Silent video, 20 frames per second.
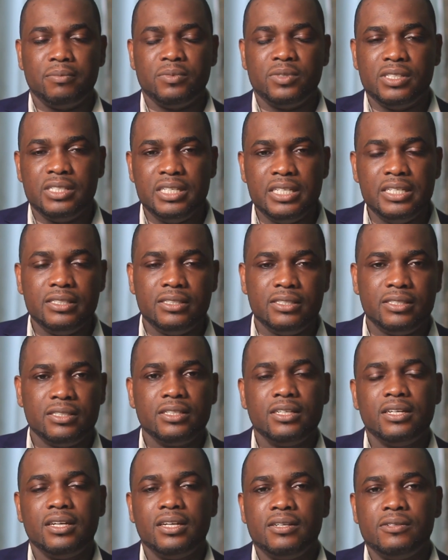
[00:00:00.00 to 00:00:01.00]
needs.
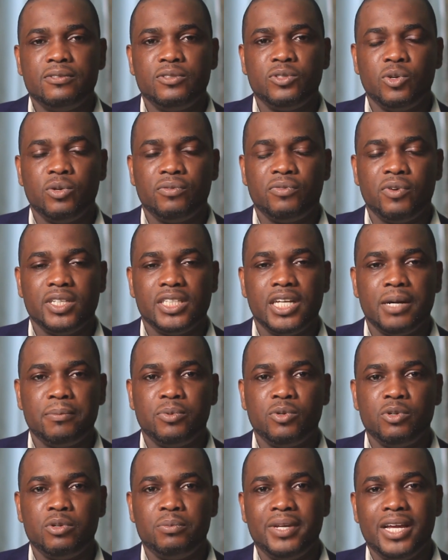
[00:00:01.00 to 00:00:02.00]
So, for
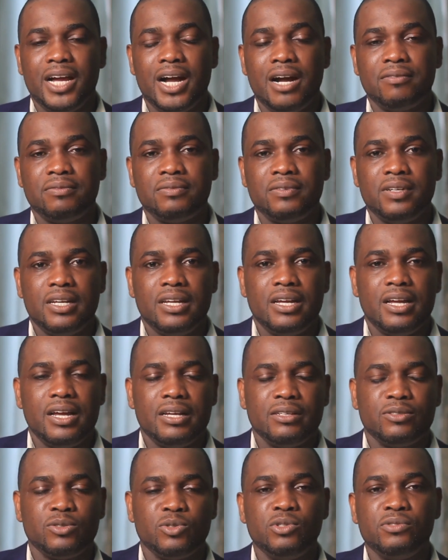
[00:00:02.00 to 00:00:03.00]
example, you may have
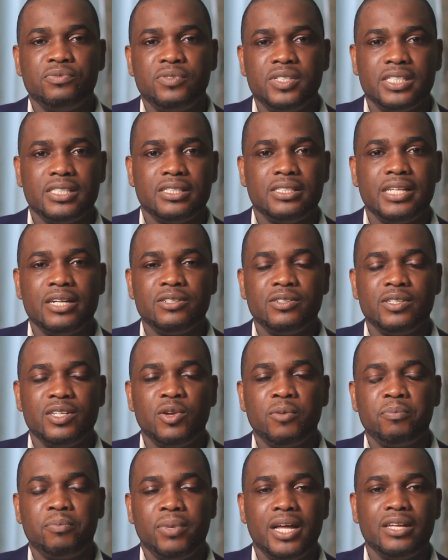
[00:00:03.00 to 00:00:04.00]
a school fees that you did
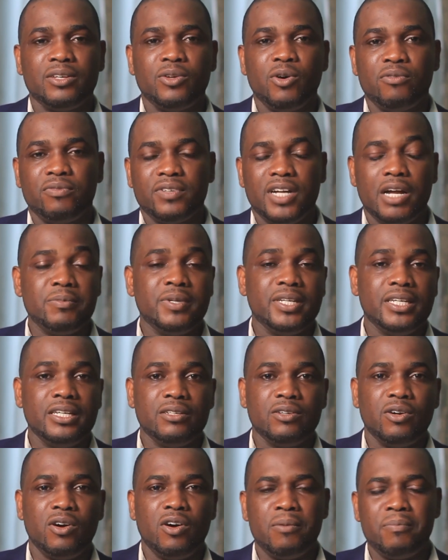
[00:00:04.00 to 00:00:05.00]
not plan of coming
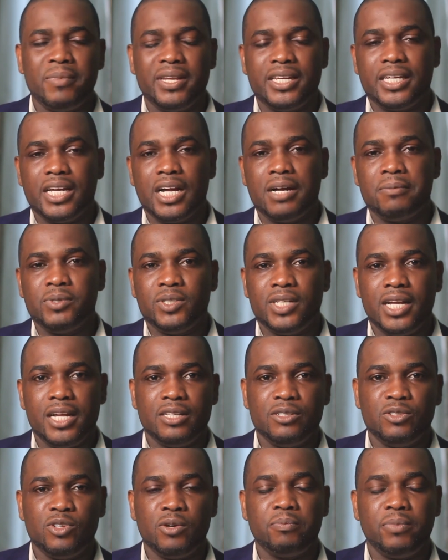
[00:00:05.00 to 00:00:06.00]
in, or a medical bill that you
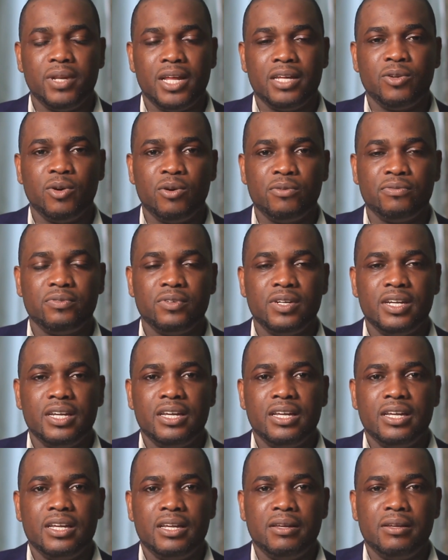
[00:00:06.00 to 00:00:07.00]
did not plan of
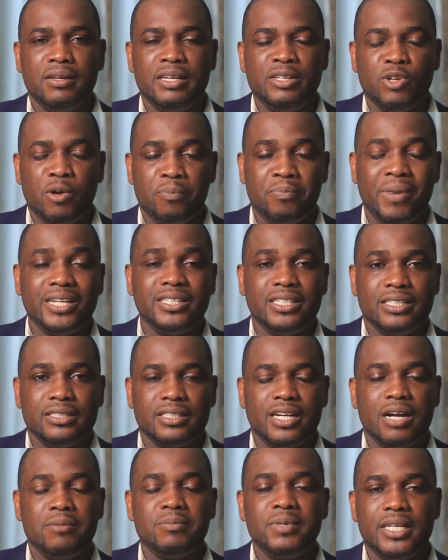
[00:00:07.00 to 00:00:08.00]
in your
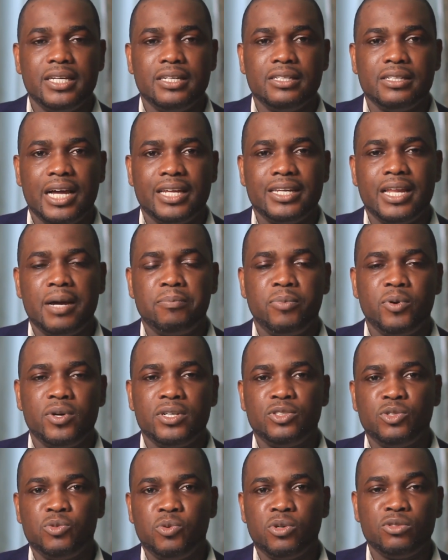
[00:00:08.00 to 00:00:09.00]
budget coming in. At that
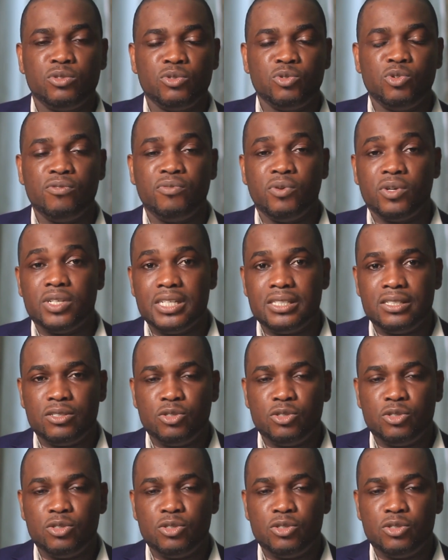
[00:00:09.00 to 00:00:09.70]
point, you want to go for this